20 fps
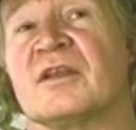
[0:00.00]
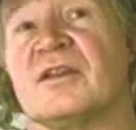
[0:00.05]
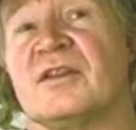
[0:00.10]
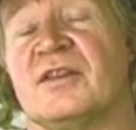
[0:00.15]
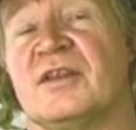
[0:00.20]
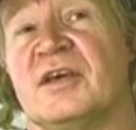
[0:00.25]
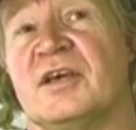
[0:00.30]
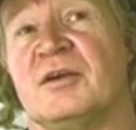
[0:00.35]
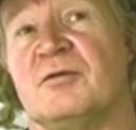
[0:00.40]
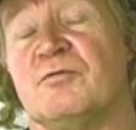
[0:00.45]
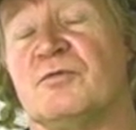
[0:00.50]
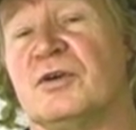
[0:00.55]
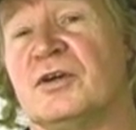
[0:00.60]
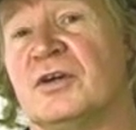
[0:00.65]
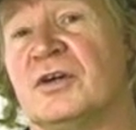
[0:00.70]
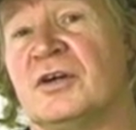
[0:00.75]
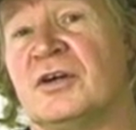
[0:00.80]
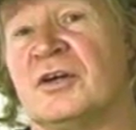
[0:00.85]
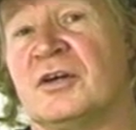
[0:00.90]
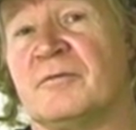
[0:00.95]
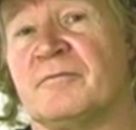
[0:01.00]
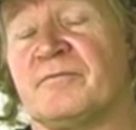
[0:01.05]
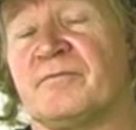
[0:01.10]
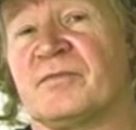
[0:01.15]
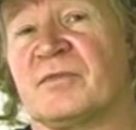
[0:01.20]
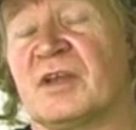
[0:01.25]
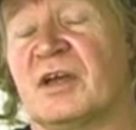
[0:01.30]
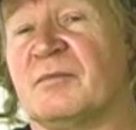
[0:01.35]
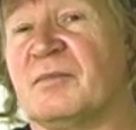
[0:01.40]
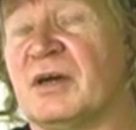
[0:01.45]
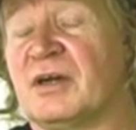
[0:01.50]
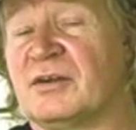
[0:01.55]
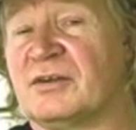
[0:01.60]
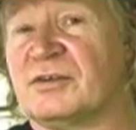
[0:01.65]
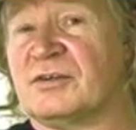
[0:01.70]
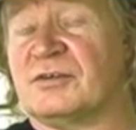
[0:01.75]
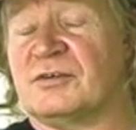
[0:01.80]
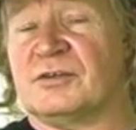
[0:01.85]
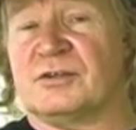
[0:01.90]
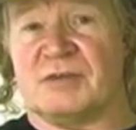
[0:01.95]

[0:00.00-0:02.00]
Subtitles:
They were about